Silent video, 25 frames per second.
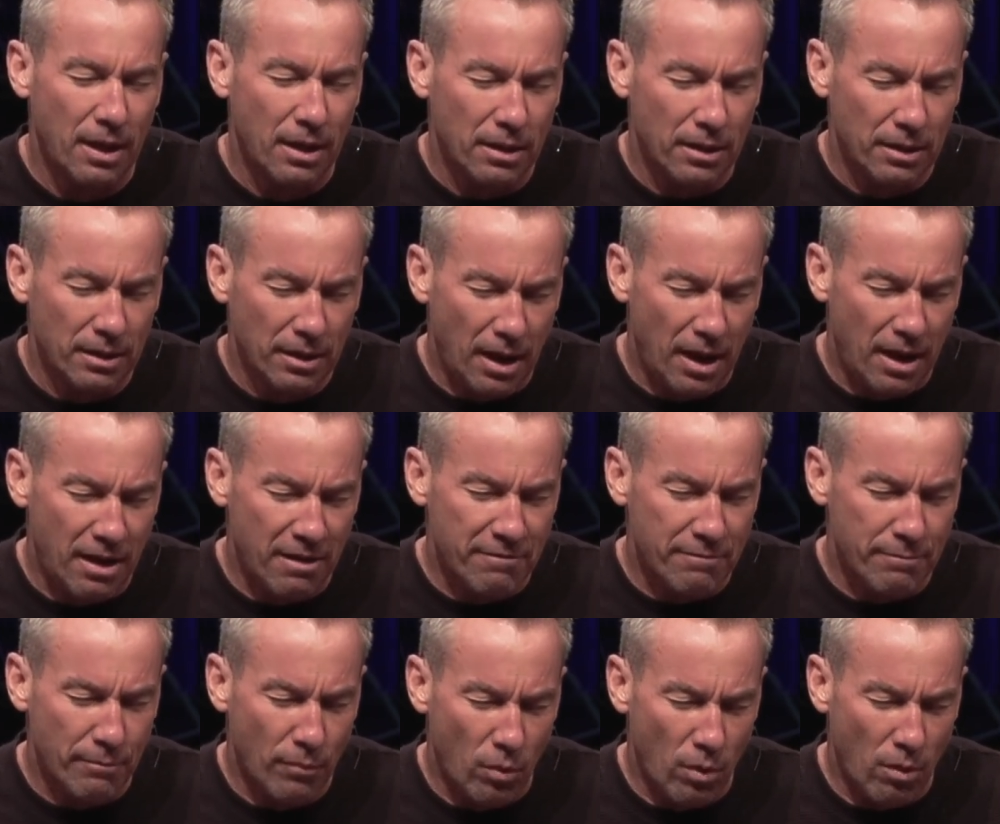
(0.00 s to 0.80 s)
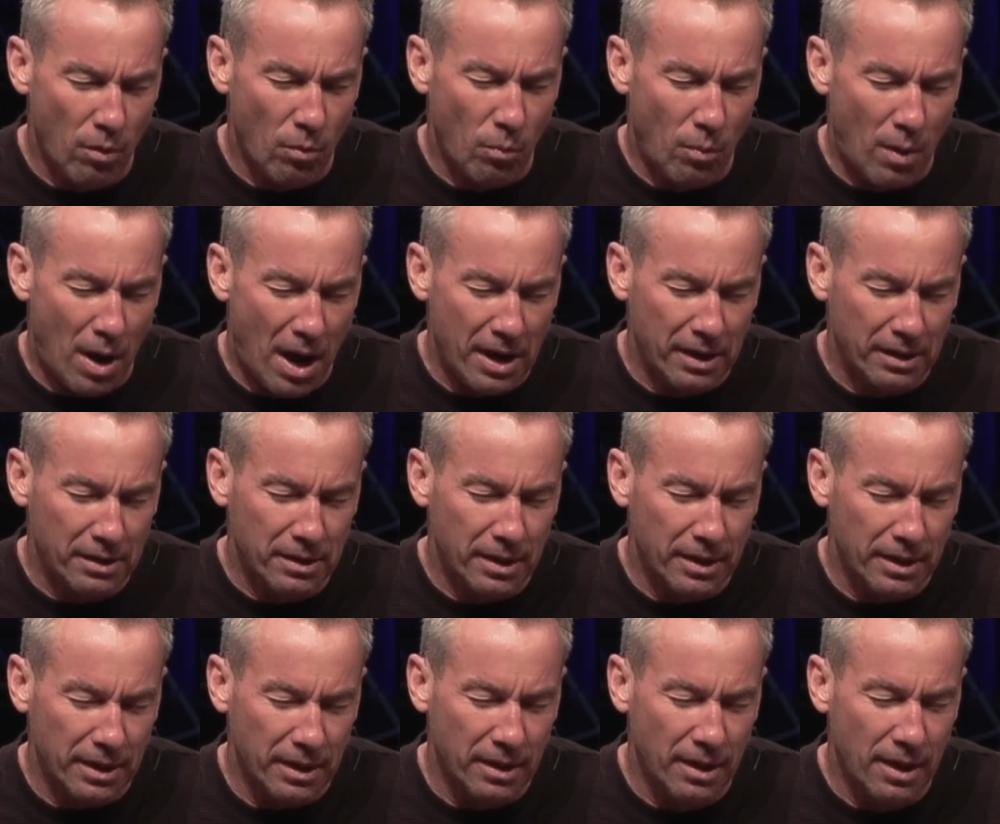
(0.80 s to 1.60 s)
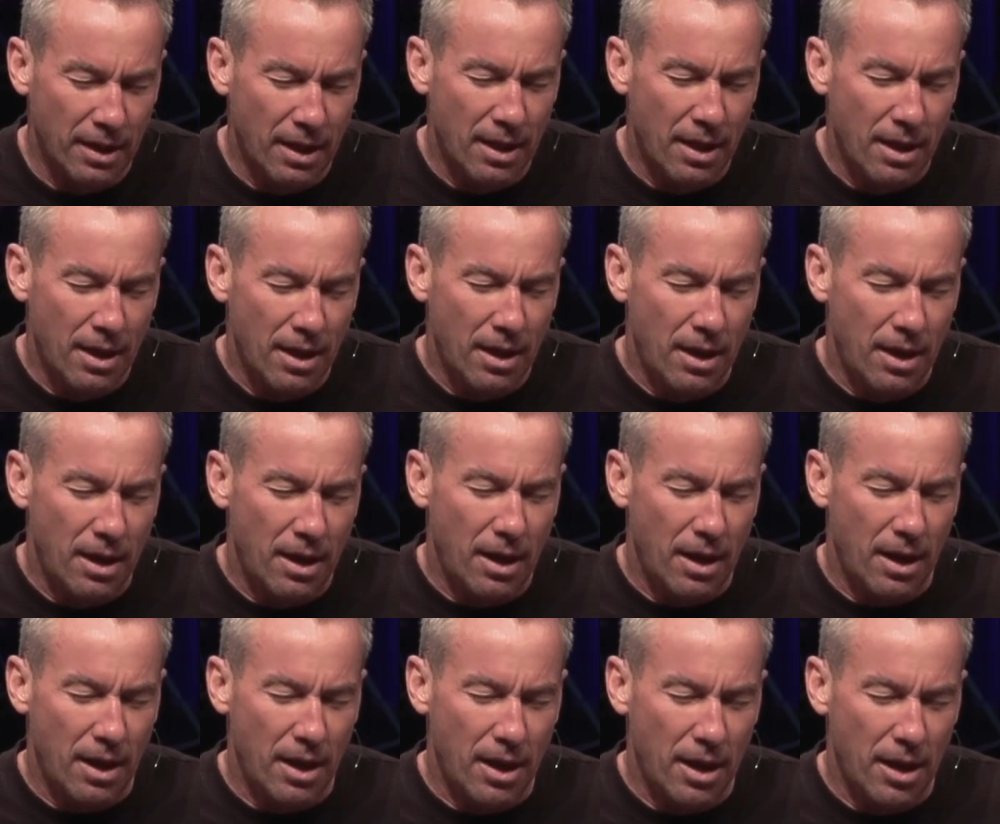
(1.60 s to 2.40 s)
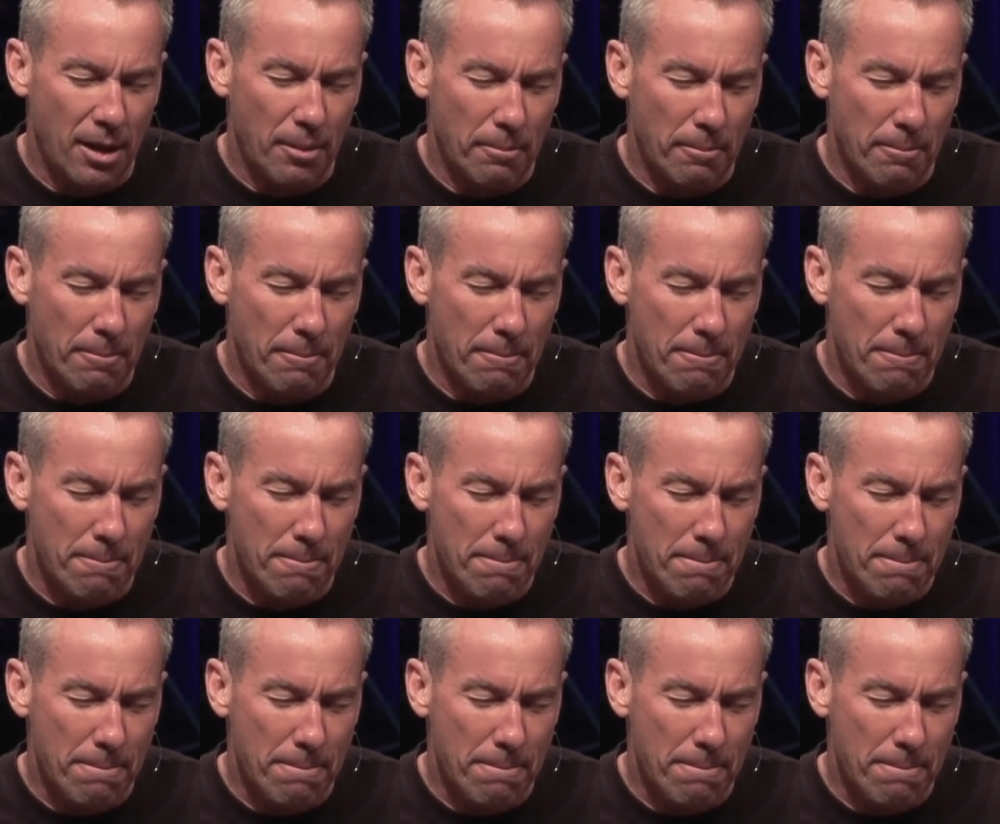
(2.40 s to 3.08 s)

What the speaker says: love more widely. All